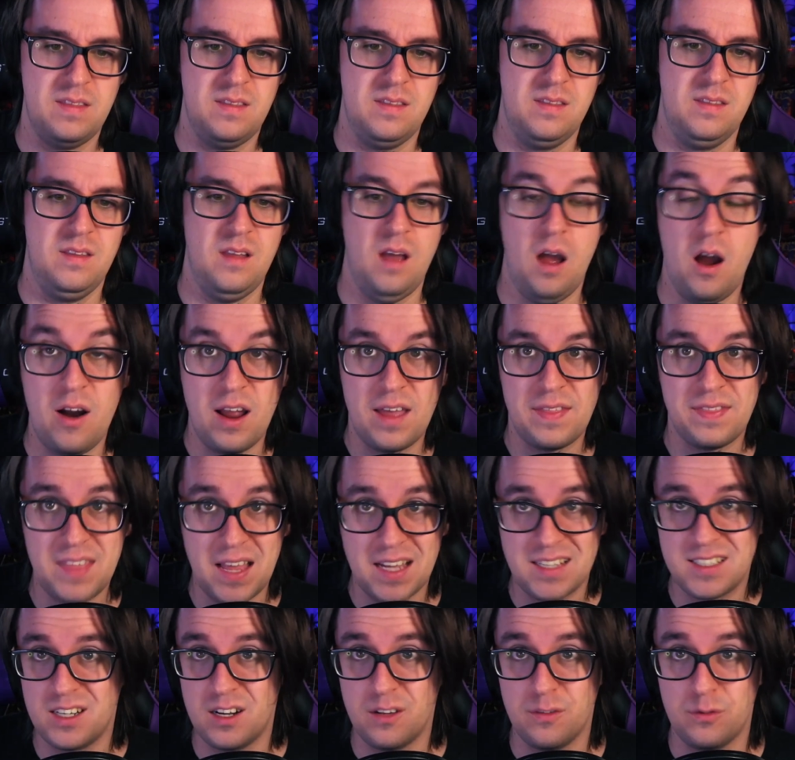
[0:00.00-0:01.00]
Alright,
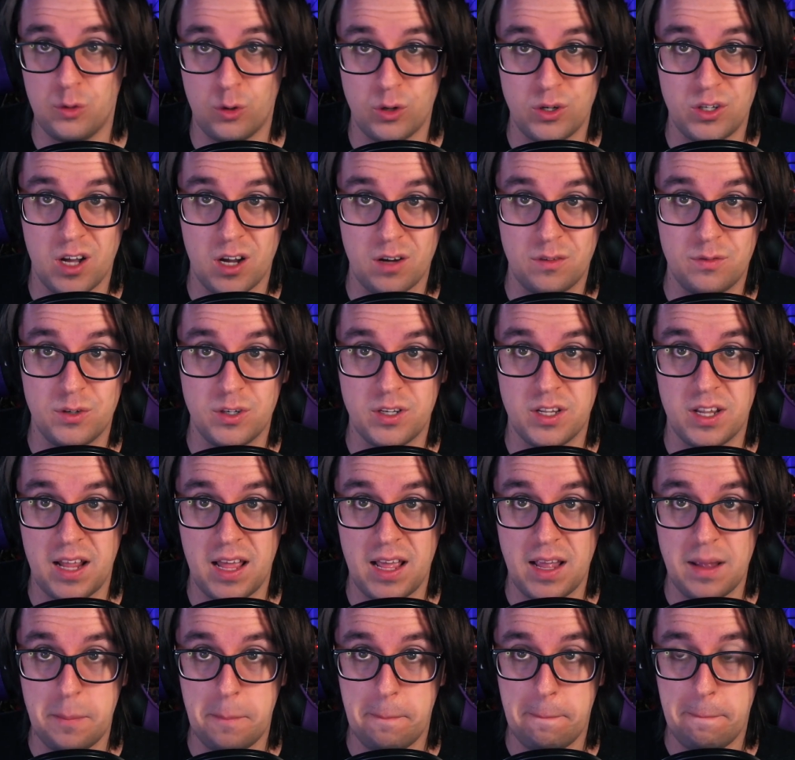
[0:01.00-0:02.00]
that's enough lore talk for today.
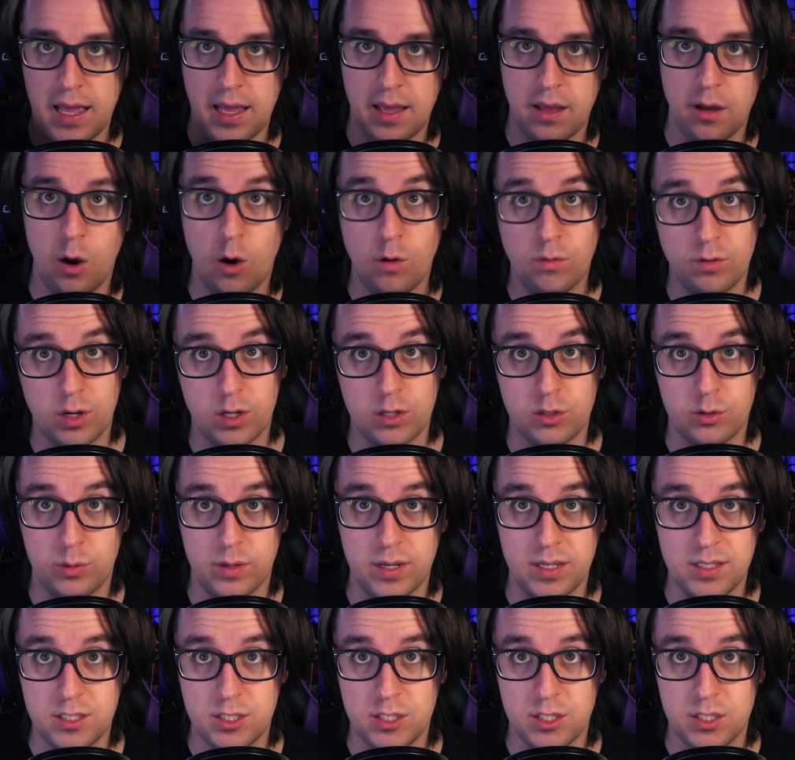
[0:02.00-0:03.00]
Over on
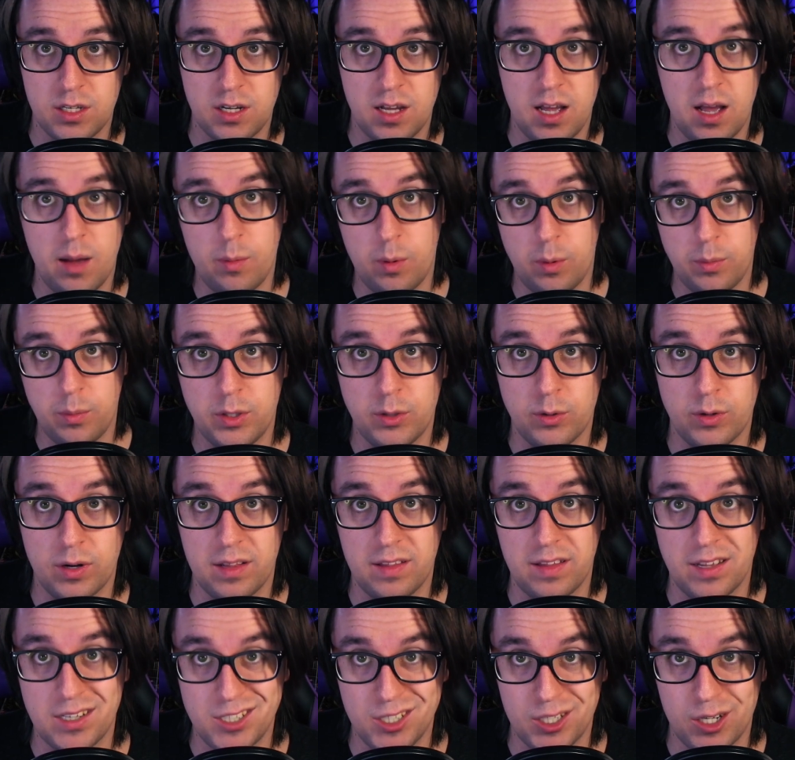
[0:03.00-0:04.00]
Twitch, I'm going to be a
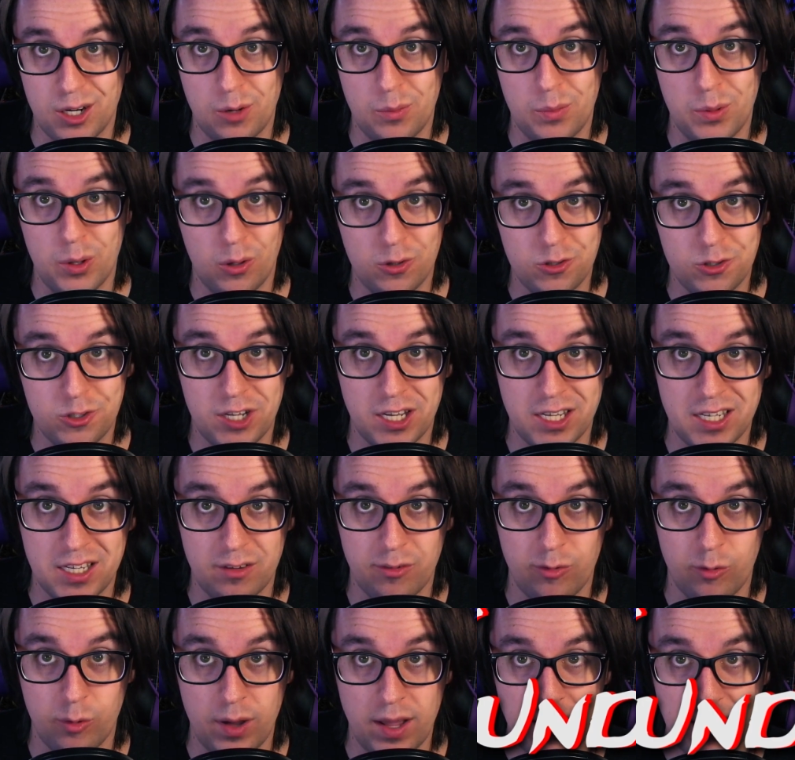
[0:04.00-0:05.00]
legendary Beholder Tank
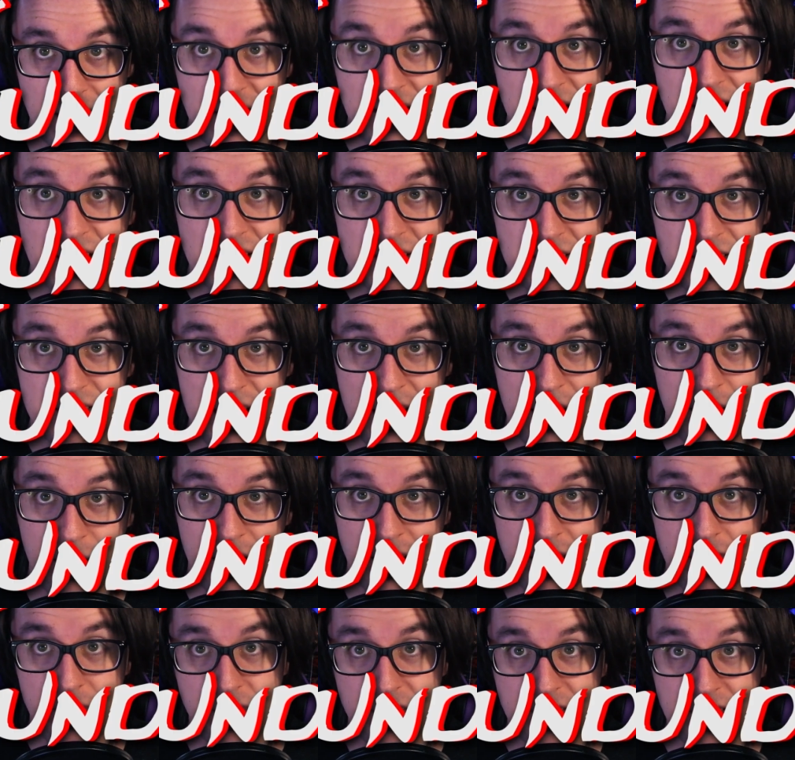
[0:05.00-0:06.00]
giveaway. Saturday
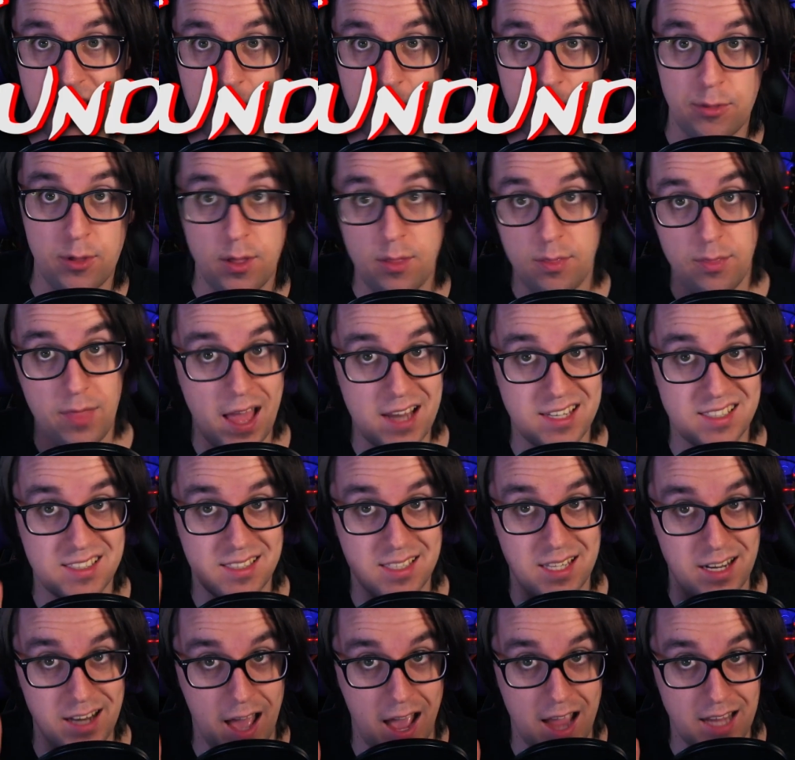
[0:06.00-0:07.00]
the 10th. That's
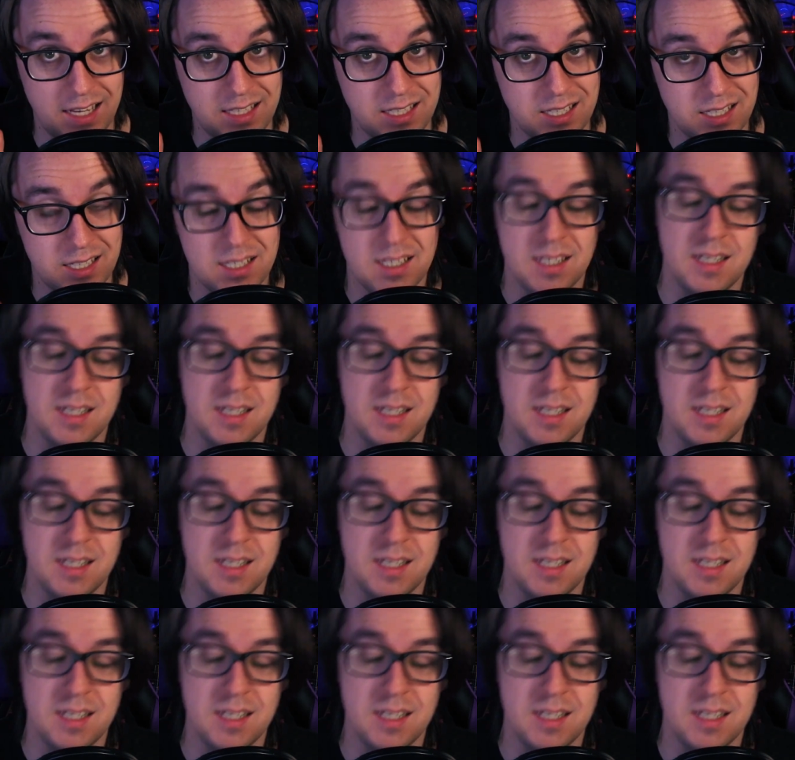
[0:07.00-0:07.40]
tonight.